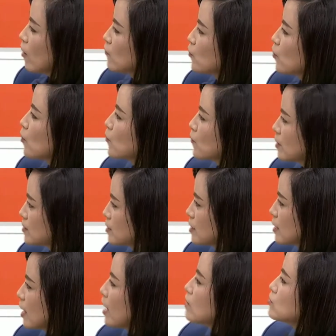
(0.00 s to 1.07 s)
of your
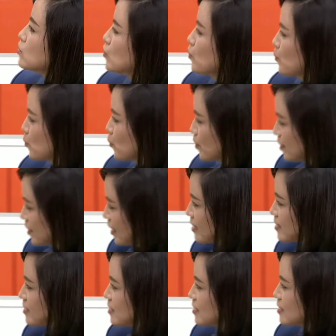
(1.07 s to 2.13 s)
research, how do you
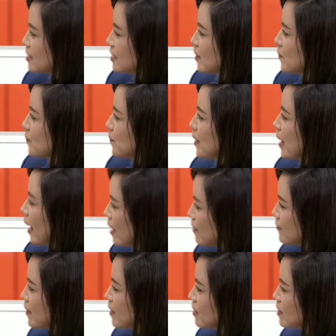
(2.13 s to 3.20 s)
predict the
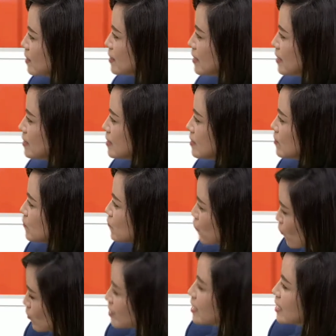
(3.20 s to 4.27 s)
behavior in
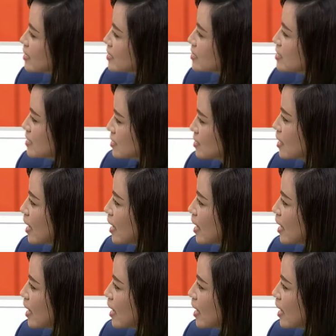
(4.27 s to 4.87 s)
voting this